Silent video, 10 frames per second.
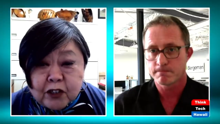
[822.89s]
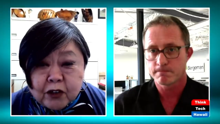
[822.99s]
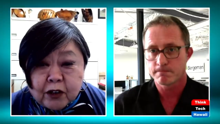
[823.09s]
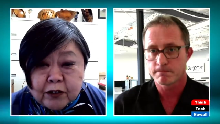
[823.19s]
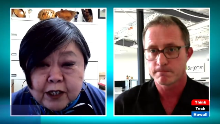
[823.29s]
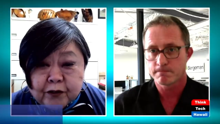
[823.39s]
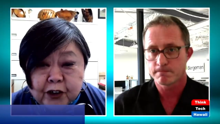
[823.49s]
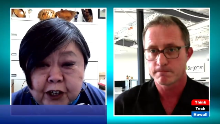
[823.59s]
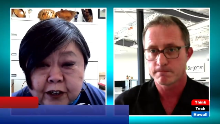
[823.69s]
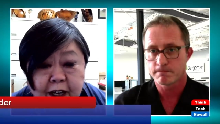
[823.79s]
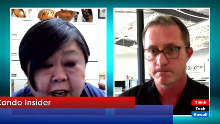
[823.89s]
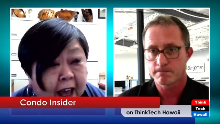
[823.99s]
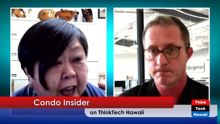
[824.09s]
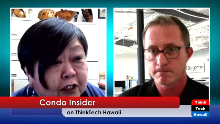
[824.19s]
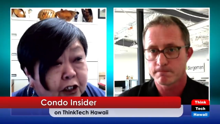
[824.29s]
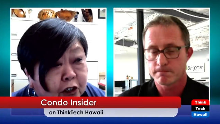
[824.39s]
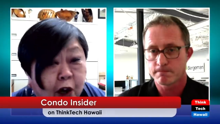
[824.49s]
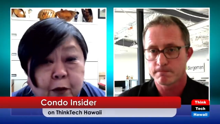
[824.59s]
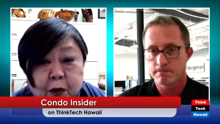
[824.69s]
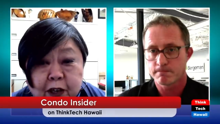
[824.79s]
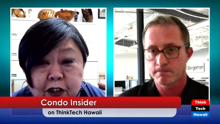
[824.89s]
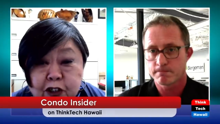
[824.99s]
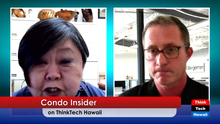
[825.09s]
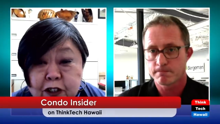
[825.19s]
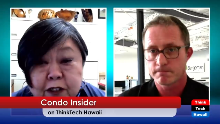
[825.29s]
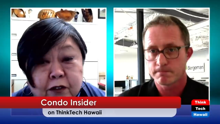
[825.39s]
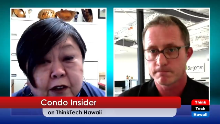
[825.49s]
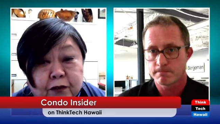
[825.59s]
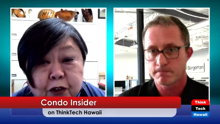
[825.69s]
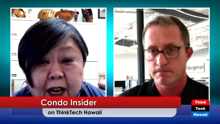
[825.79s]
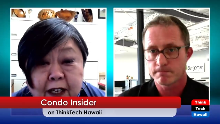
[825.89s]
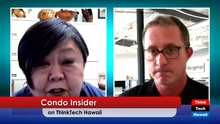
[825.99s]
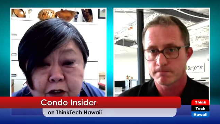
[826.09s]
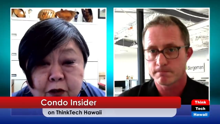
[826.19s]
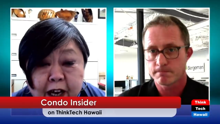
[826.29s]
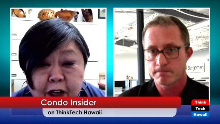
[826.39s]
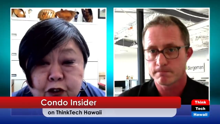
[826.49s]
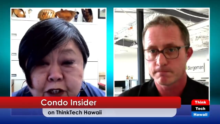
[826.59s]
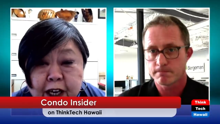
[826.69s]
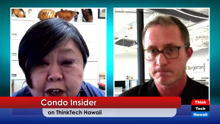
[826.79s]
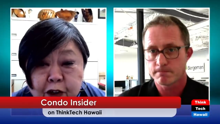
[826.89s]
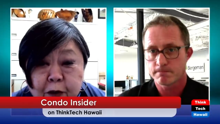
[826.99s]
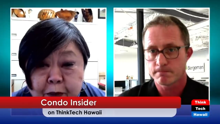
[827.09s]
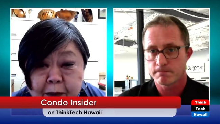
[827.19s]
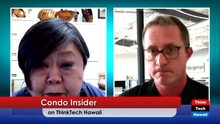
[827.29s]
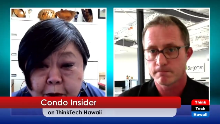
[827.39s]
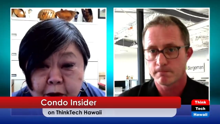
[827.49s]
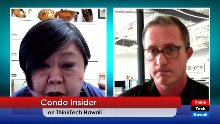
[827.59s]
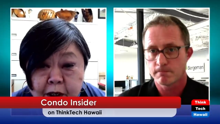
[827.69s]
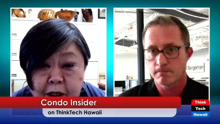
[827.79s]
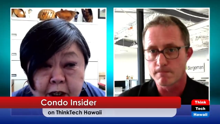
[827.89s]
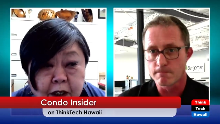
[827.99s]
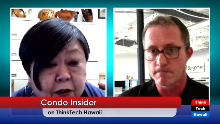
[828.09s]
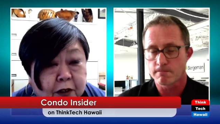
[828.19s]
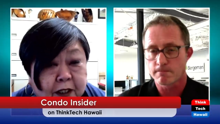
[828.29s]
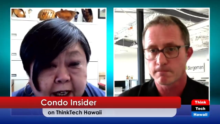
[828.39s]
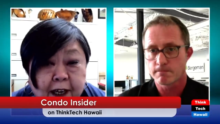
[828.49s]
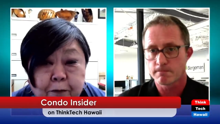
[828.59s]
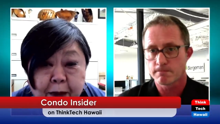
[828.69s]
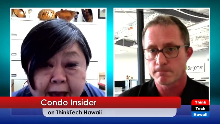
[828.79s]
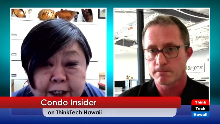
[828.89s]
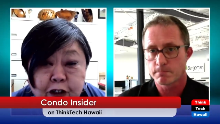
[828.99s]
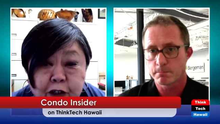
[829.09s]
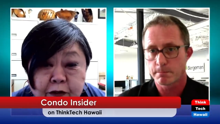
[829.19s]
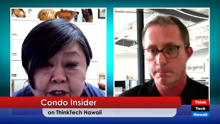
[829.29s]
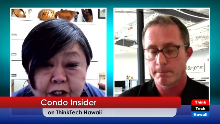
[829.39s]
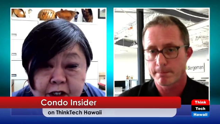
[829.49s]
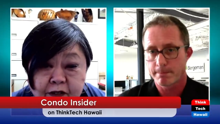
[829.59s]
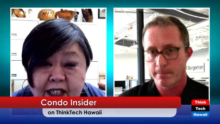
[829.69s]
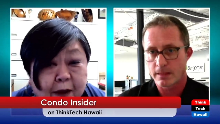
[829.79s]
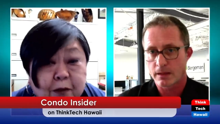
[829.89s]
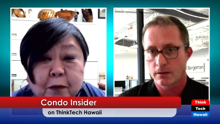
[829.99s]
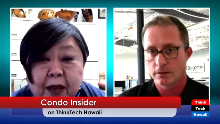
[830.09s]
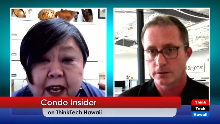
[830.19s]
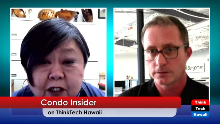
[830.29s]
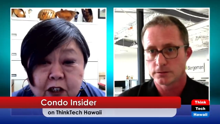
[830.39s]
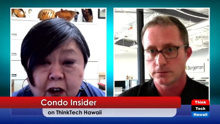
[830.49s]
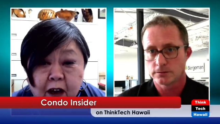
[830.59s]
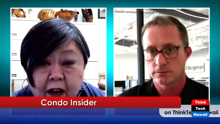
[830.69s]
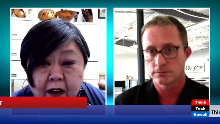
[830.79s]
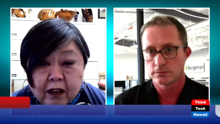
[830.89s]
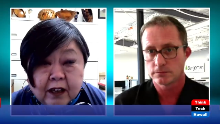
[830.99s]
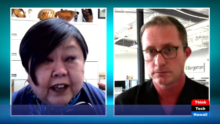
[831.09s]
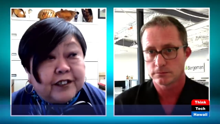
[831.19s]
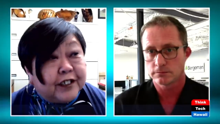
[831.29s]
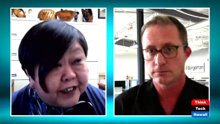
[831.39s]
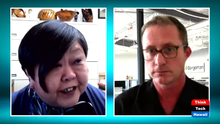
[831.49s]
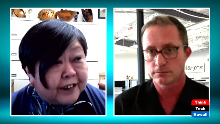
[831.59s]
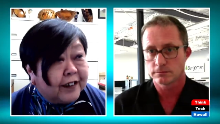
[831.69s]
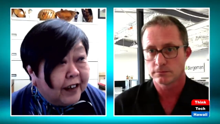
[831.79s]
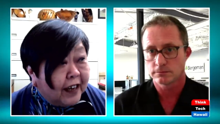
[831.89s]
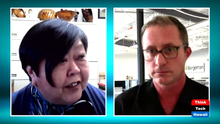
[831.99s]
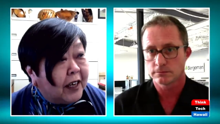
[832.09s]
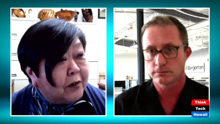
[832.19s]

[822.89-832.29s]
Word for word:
Speaker 1: of these calls every year. And she told me one year, she says, you know, if you guys don't educate your people to set up mandatory reserves, I'm going to pass a law. And she did. I